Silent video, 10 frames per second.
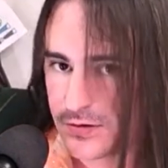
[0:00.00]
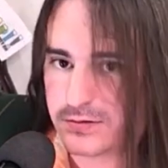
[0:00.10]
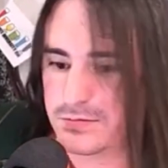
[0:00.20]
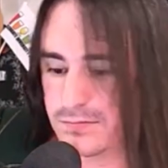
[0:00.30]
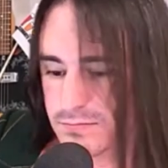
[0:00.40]

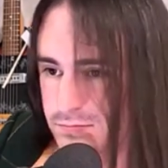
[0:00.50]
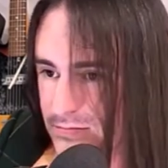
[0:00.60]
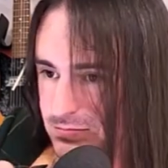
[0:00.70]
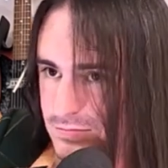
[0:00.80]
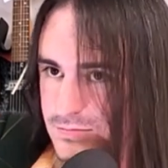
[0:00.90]

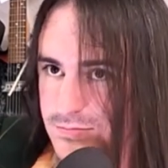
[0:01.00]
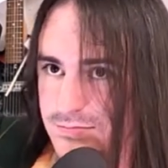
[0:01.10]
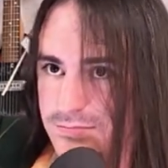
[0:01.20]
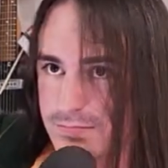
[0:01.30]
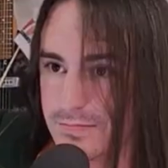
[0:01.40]

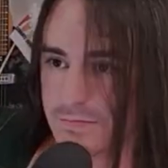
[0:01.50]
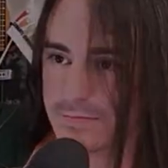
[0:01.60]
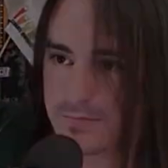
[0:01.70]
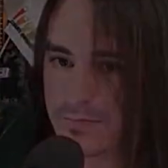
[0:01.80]
No one is speaking in this clip.